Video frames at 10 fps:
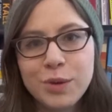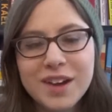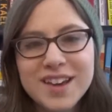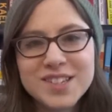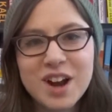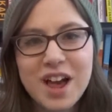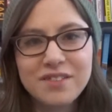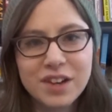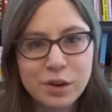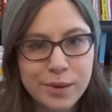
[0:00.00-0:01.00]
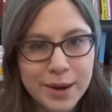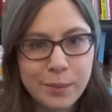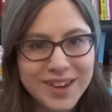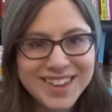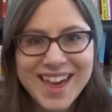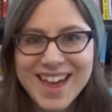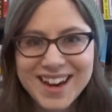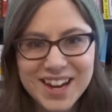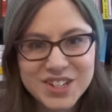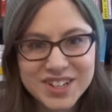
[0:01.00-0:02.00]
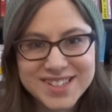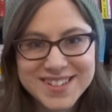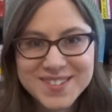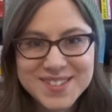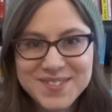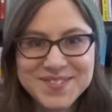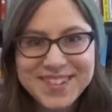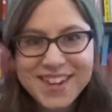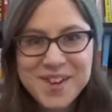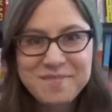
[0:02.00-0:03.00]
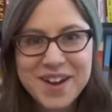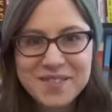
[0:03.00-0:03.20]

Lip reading: you guys are having a great week, and I shall see you soon. Bye